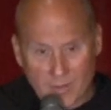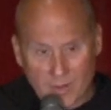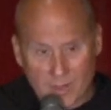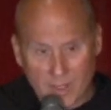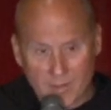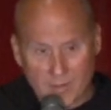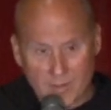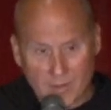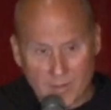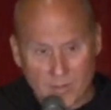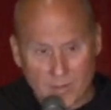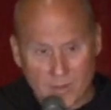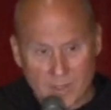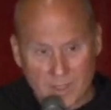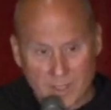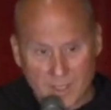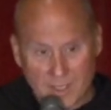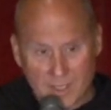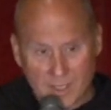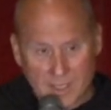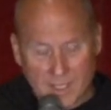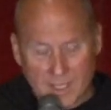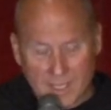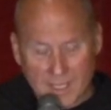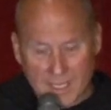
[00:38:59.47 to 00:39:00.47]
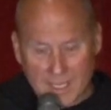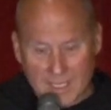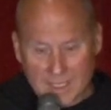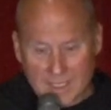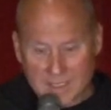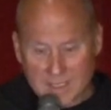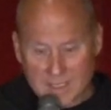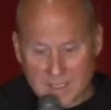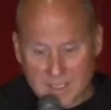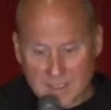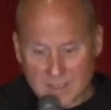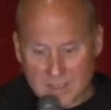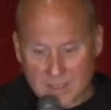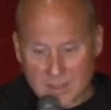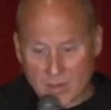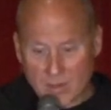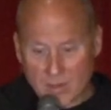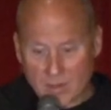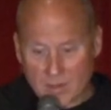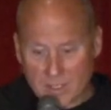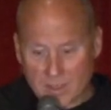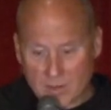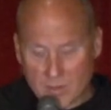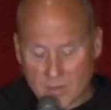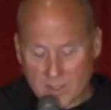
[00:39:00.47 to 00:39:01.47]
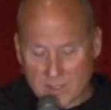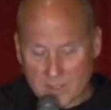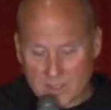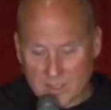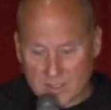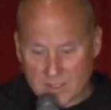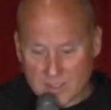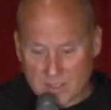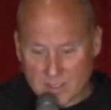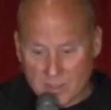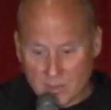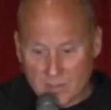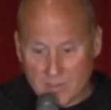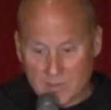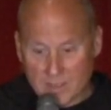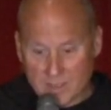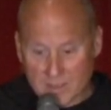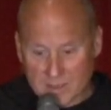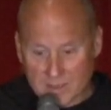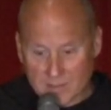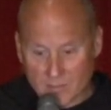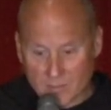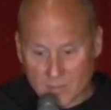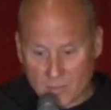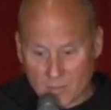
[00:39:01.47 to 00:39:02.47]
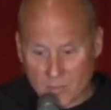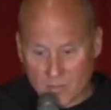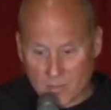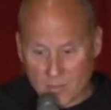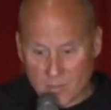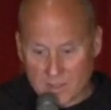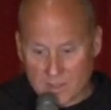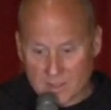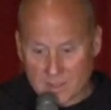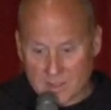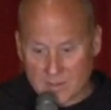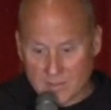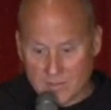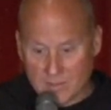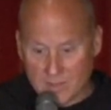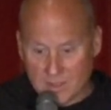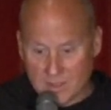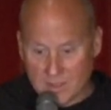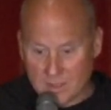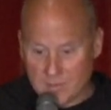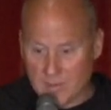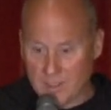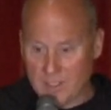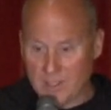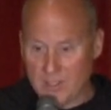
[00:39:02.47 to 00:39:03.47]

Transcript: I mean, what and it's it's the whole question is humanism. What does it mean to be